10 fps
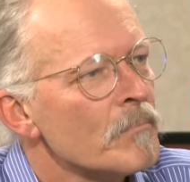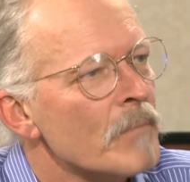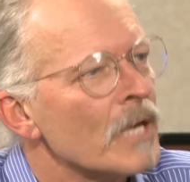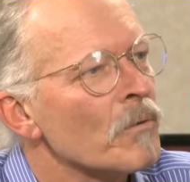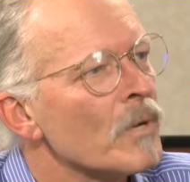
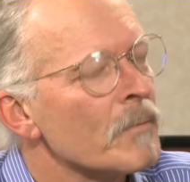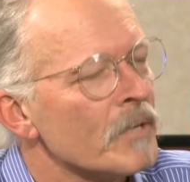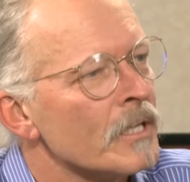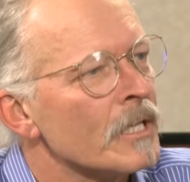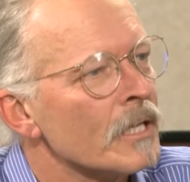men and
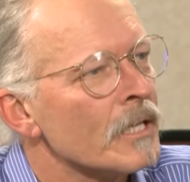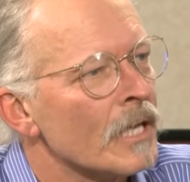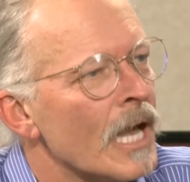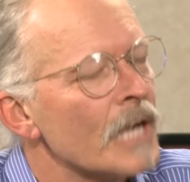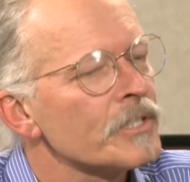women that
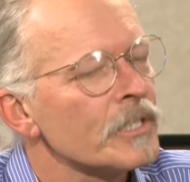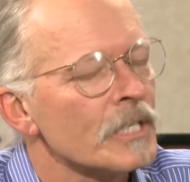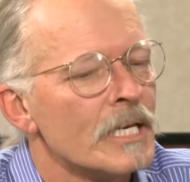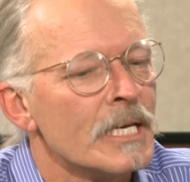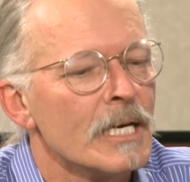
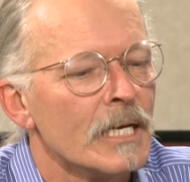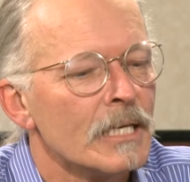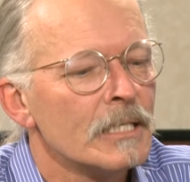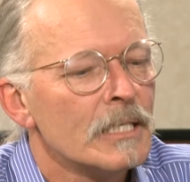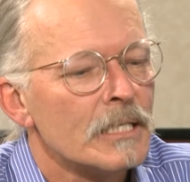
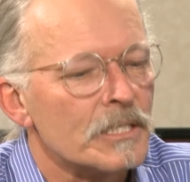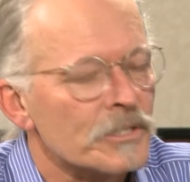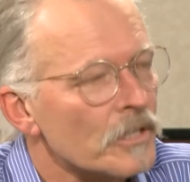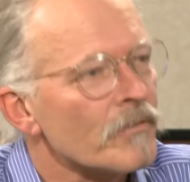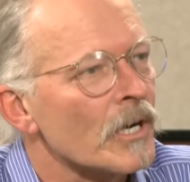that
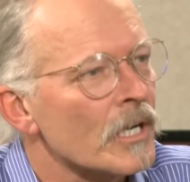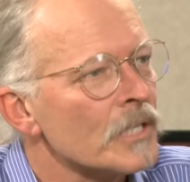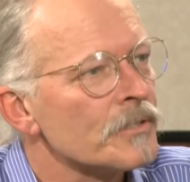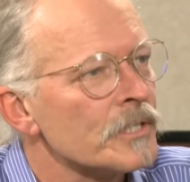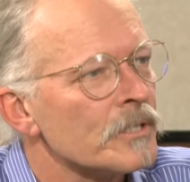serve our
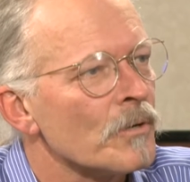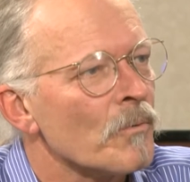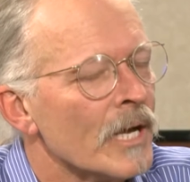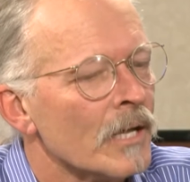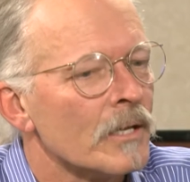country so
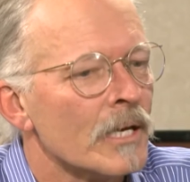well,